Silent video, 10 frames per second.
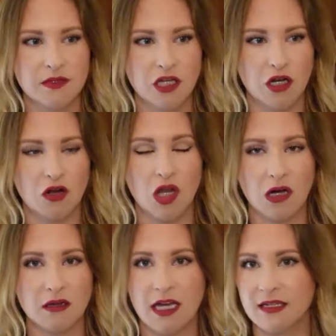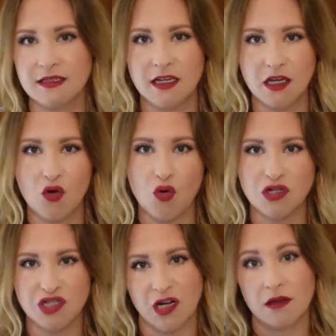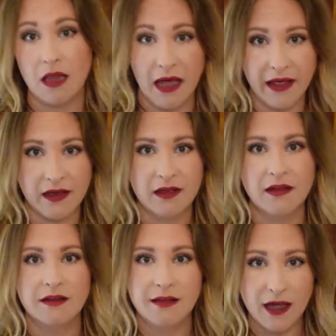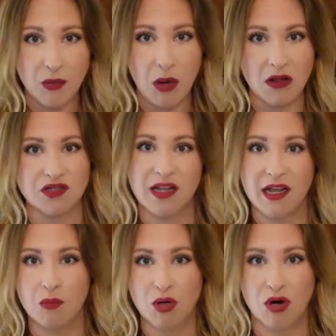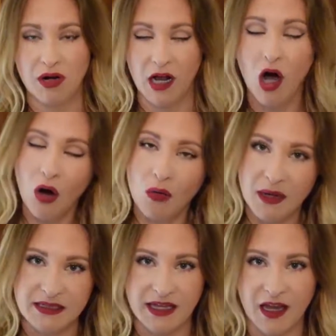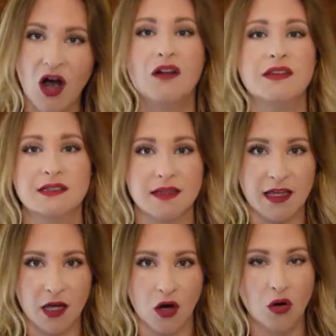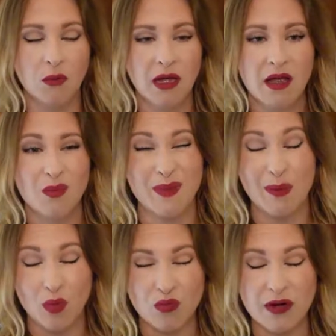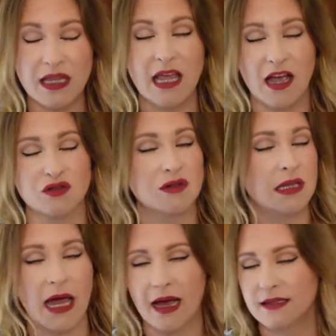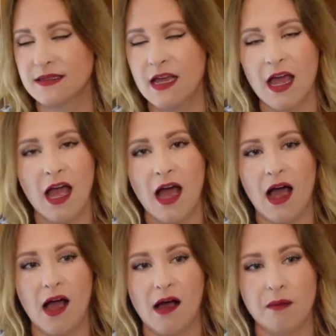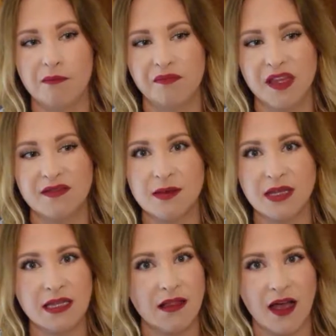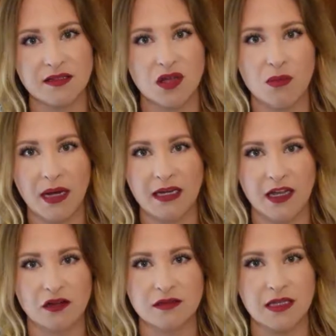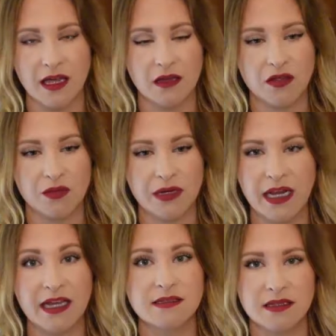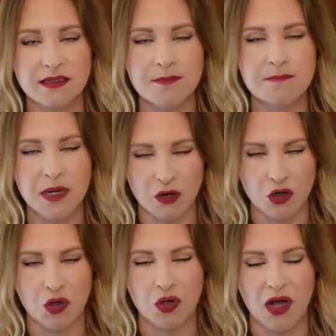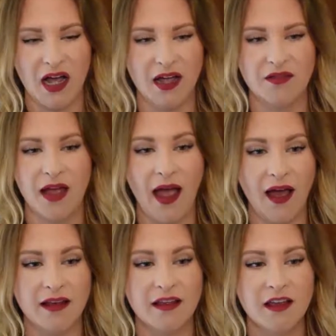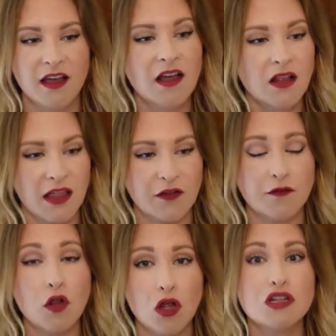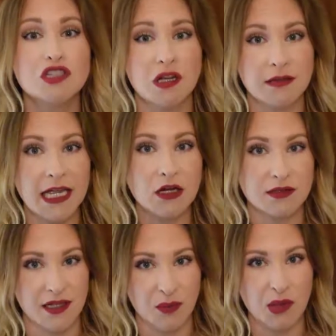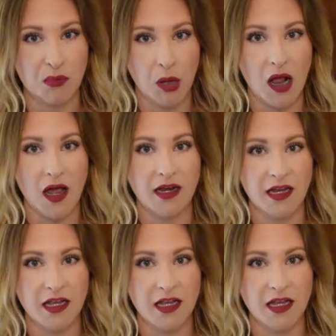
you know, long lasting or gel like nail polish that I can put on at home and take off easily at home, but that will really actually last. If something lasts on my nails like 3 days, it's a miracle. I've had like full-on gel nails that have been applied